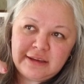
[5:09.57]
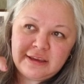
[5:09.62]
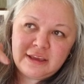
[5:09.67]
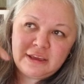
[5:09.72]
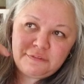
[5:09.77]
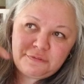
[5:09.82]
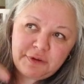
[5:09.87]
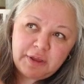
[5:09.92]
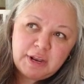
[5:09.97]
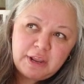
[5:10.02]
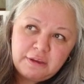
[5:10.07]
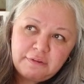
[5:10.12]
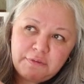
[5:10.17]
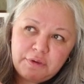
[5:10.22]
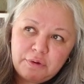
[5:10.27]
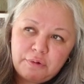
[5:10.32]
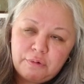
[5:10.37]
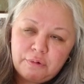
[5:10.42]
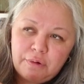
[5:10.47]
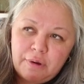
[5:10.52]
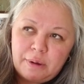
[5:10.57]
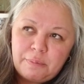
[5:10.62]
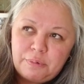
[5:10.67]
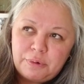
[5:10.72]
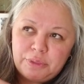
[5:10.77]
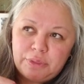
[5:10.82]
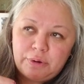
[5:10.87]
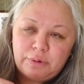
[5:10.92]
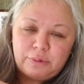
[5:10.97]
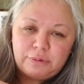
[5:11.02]
If any of you grew up
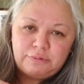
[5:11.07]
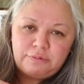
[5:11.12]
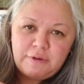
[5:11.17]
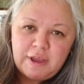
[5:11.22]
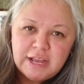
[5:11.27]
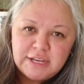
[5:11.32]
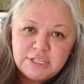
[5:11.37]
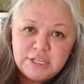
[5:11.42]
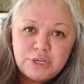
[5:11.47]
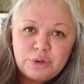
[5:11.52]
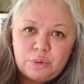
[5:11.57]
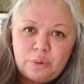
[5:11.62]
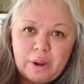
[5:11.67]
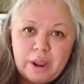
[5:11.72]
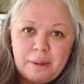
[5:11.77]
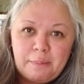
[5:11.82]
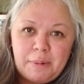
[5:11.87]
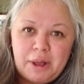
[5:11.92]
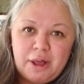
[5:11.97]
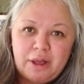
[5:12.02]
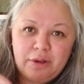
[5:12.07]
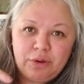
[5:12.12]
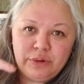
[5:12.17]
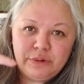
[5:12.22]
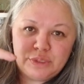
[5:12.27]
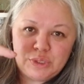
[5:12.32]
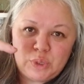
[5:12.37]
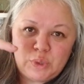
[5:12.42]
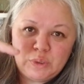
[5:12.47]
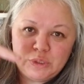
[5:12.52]
with an old-fashioned grandma who
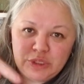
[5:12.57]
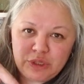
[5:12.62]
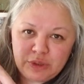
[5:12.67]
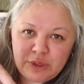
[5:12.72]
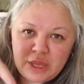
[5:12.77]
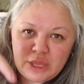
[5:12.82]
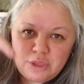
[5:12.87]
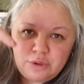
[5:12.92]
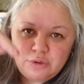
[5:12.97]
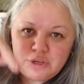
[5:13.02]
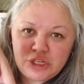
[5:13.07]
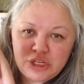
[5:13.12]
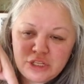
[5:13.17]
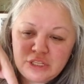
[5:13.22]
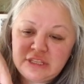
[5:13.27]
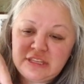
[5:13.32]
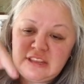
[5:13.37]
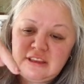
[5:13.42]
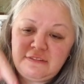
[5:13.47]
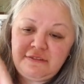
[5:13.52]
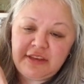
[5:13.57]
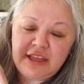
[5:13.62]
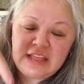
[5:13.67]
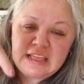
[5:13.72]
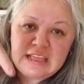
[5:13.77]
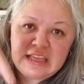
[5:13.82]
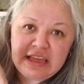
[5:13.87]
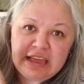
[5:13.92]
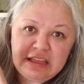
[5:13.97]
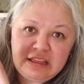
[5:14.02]
told you that you should divot
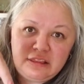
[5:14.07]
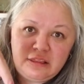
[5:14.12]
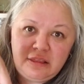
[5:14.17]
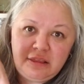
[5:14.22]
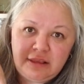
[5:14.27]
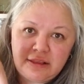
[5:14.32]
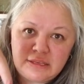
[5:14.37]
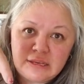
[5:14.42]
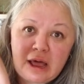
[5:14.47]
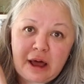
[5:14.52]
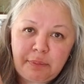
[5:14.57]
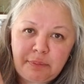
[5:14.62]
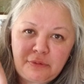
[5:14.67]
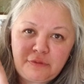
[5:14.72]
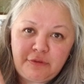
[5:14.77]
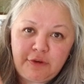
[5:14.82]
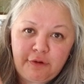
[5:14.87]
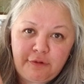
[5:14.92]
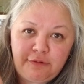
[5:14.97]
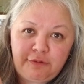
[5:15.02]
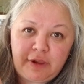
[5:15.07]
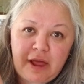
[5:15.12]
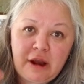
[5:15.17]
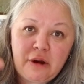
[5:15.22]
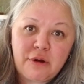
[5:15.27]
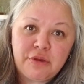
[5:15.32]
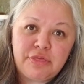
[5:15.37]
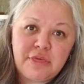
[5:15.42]
in the top of your flour,